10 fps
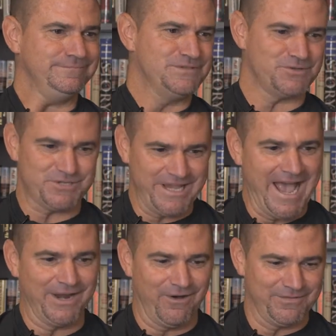so she
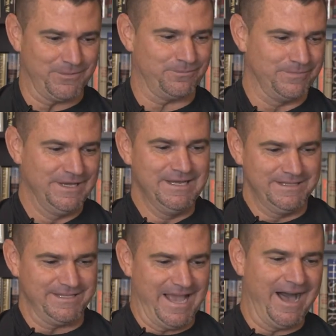had all
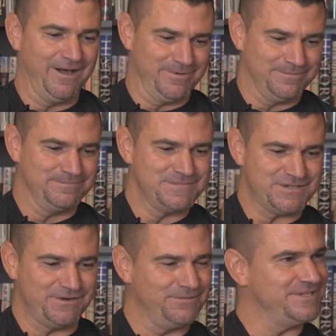the albums,
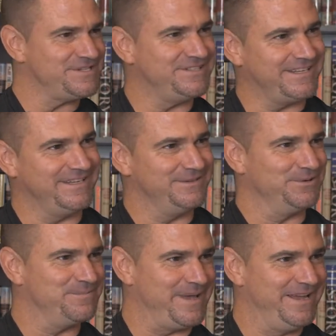you know, with the sticky
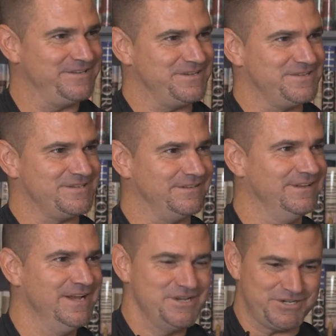little pages, and
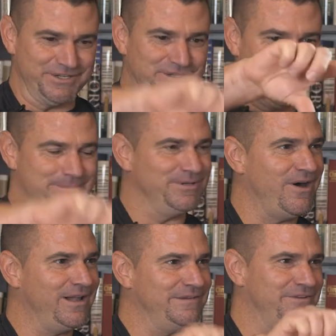she'd label
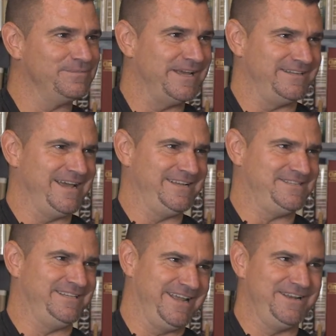all of them like
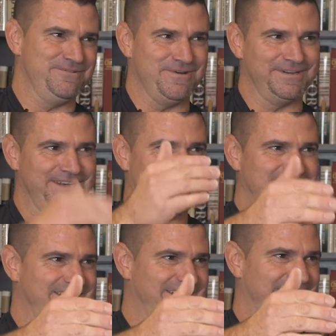1981 to
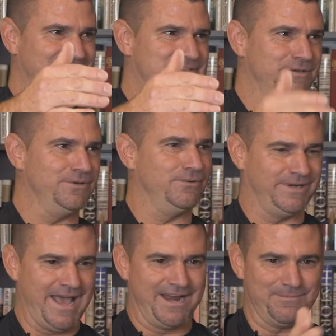1982,
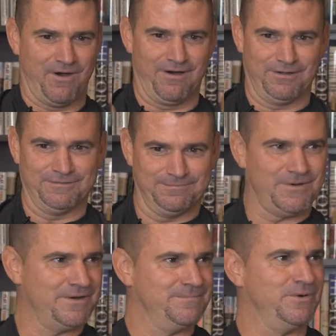and had them all
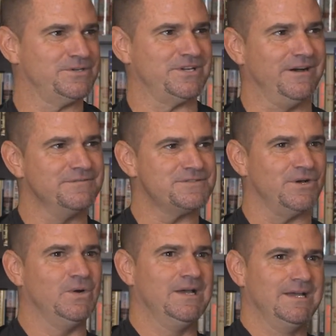on a bookshelf.
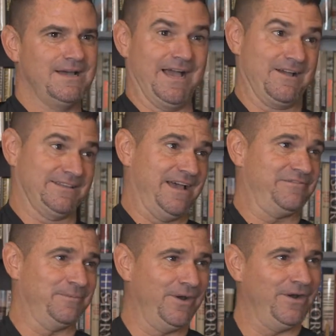So I got that
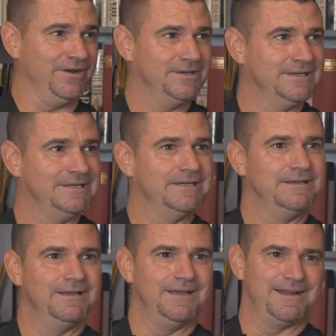from her,
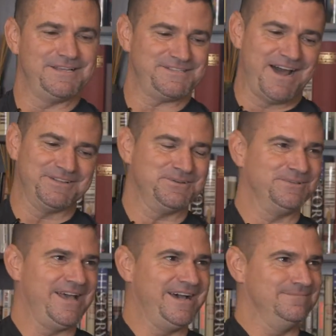and I started
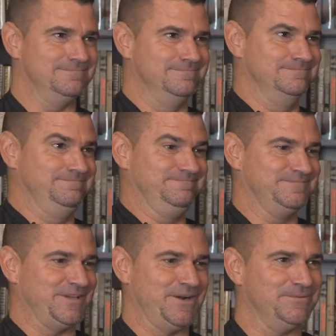doing that,
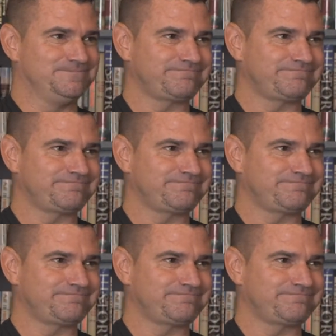you know,